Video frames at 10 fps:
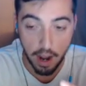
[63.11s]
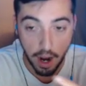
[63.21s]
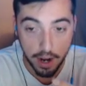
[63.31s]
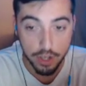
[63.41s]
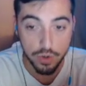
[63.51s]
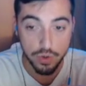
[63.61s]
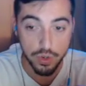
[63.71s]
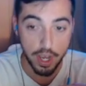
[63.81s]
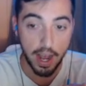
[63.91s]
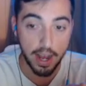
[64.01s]
I use
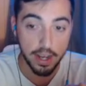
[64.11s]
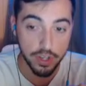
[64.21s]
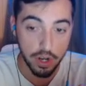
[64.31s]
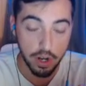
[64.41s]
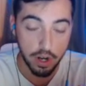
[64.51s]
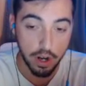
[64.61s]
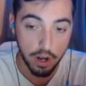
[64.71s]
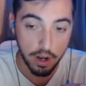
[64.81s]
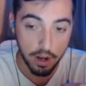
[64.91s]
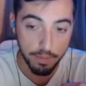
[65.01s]
as
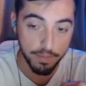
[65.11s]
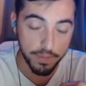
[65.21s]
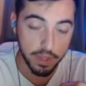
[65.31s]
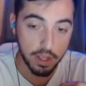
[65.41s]
um,